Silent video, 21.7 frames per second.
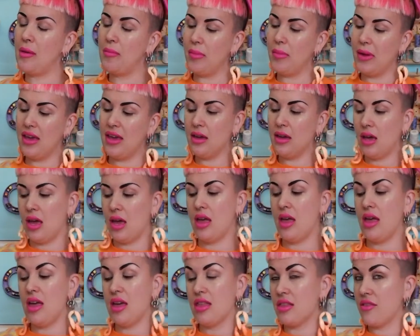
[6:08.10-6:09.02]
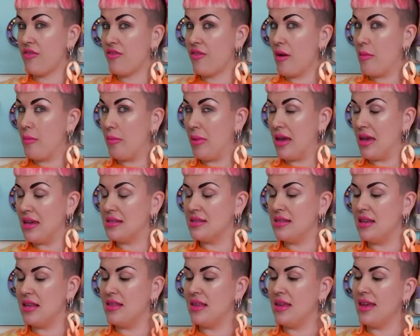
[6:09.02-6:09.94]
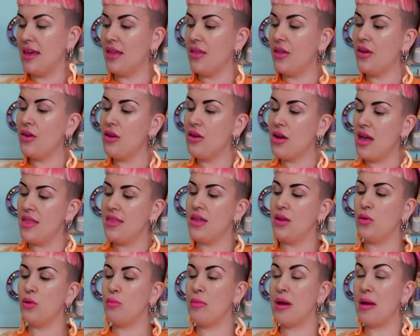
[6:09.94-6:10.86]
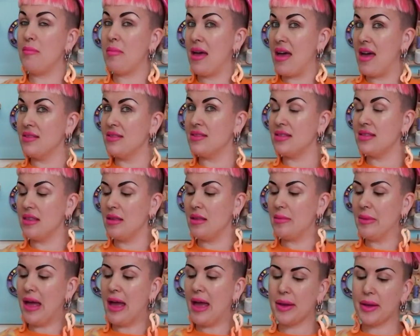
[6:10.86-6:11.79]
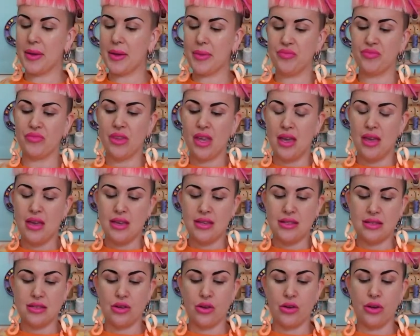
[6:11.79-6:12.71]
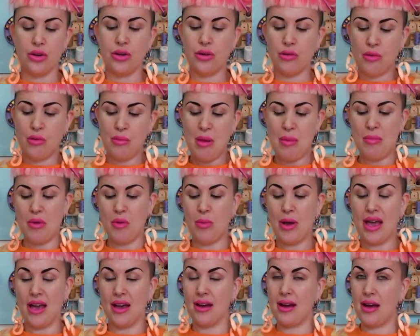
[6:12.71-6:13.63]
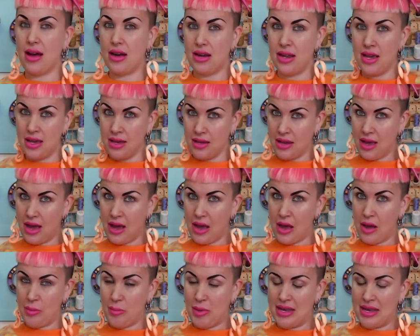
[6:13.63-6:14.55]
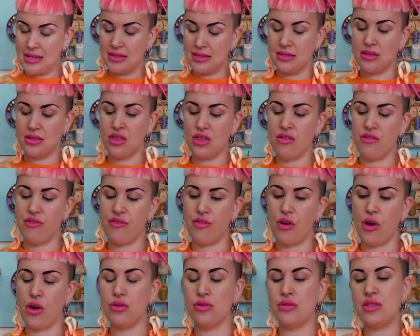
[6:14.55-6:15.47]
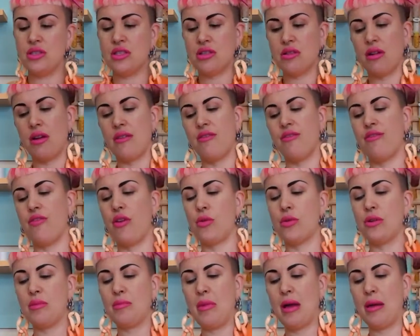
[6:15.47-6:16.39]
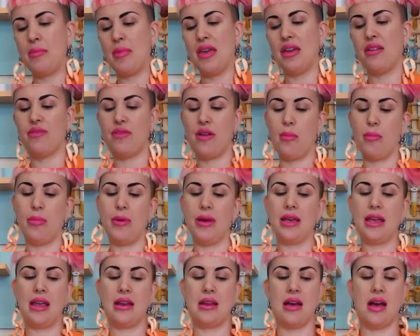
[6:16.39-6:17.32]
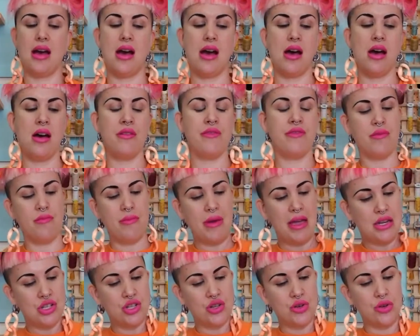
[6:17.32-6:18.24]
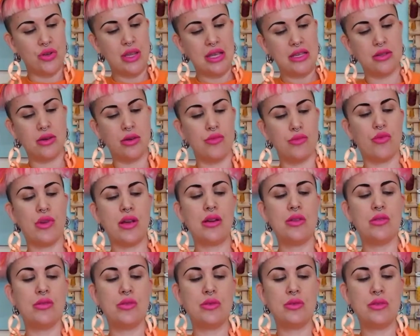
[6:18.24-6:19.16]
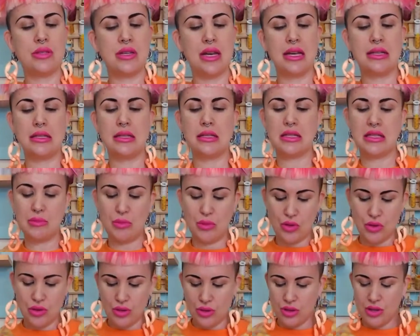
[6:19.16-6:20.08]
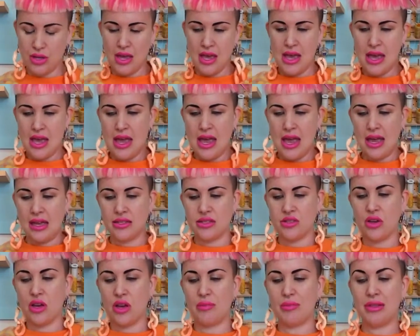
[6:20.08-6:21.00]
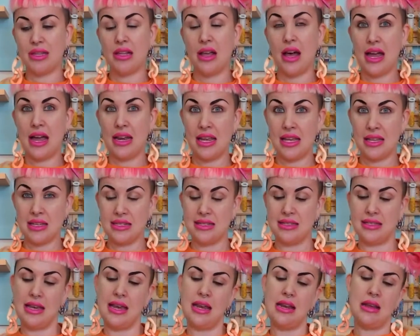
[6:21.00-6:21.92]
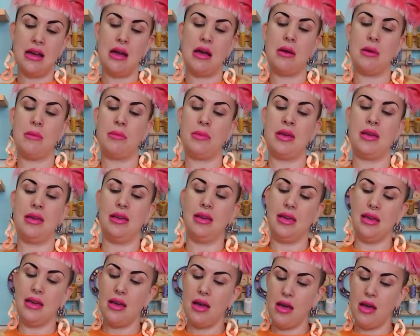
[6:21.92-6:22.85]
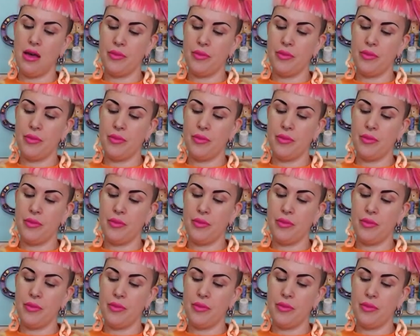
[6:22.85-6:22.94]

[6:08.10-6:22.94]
pink, the front piece in the yellow, and then all my bands in the black. So remember, we're cutting our pieces on the fold. So I've folded my pink fabric in half, made sure there's no wrinkles, nice and smooth. And so I'm lining this seam up here.